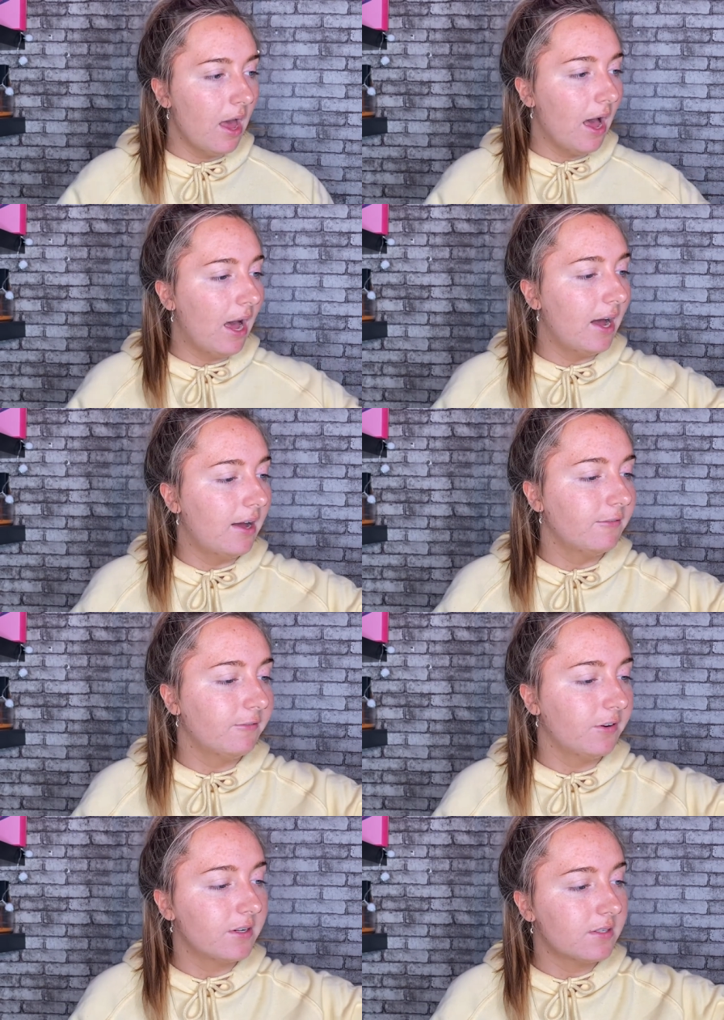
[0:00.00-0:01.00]
And
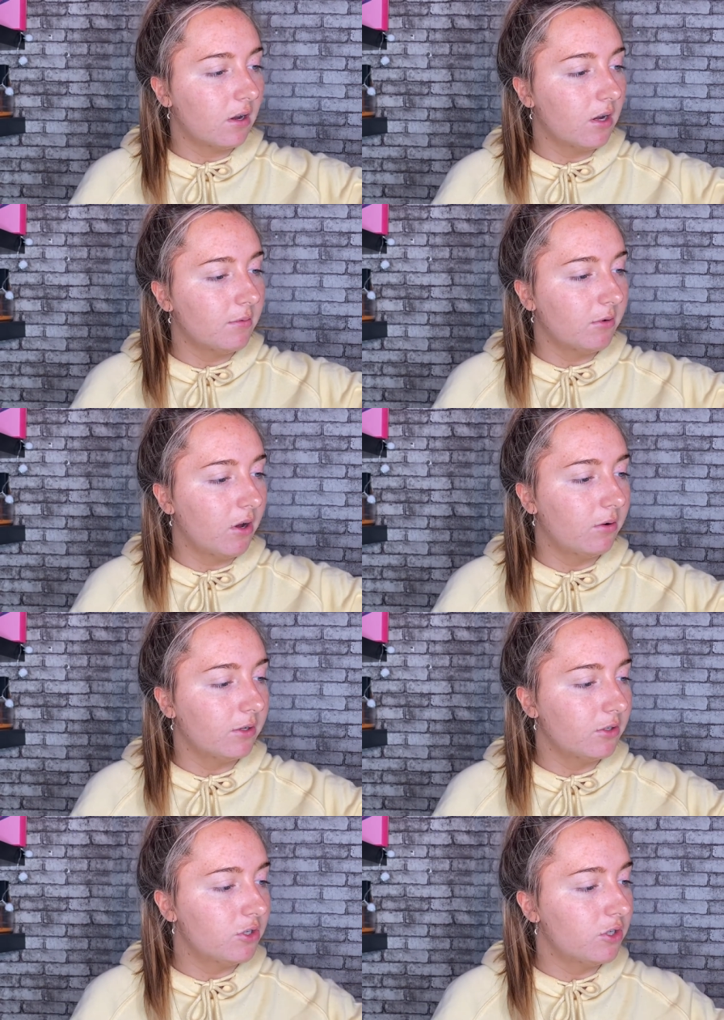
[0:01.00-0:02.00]
first I'm
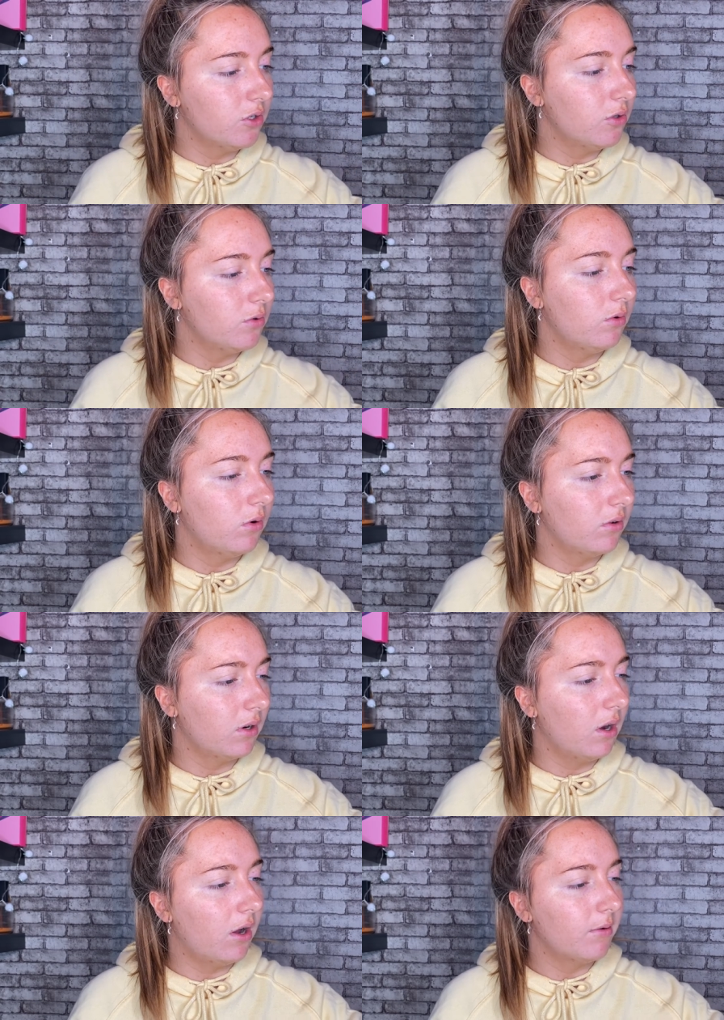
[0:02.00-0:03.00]
going to
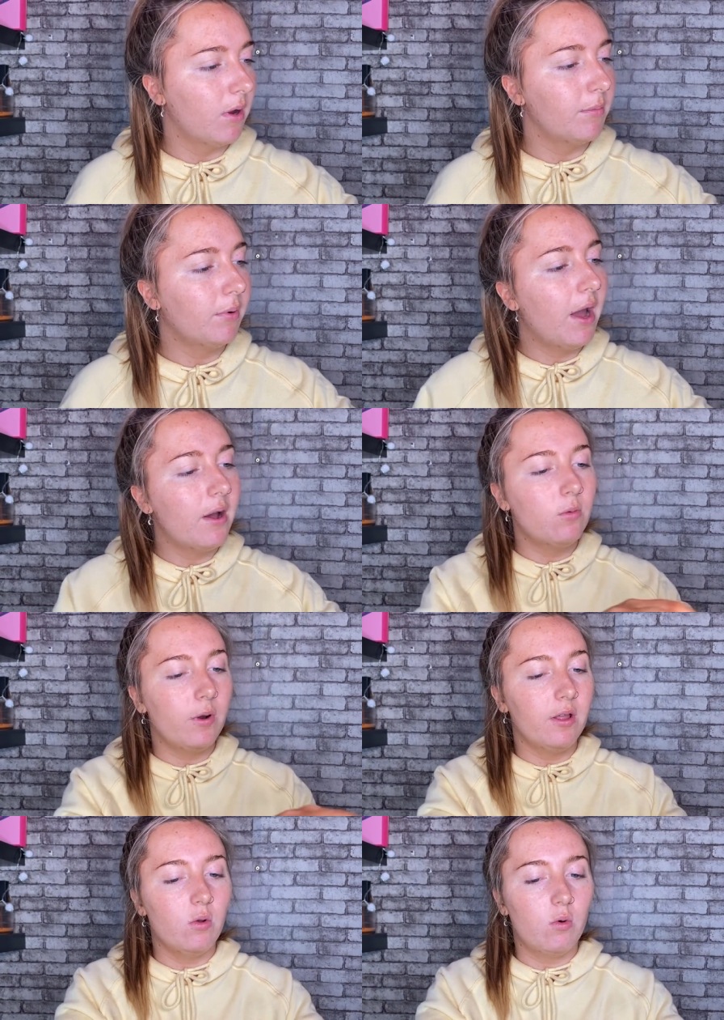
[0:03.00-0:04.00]
underline my brow
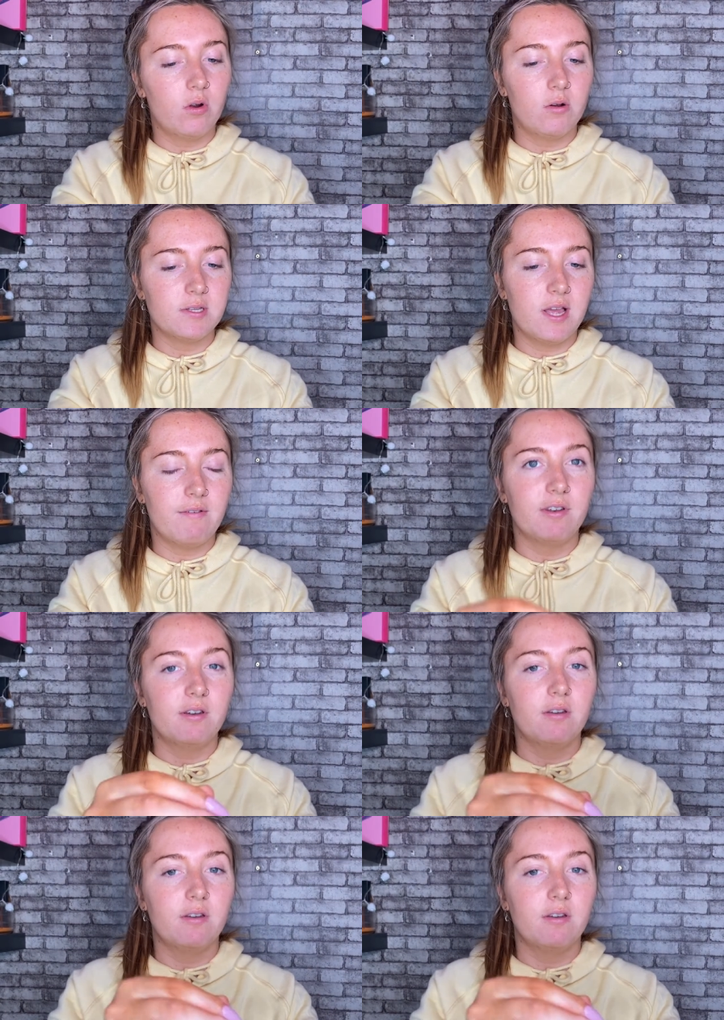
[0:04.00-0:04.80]
with an Oro 7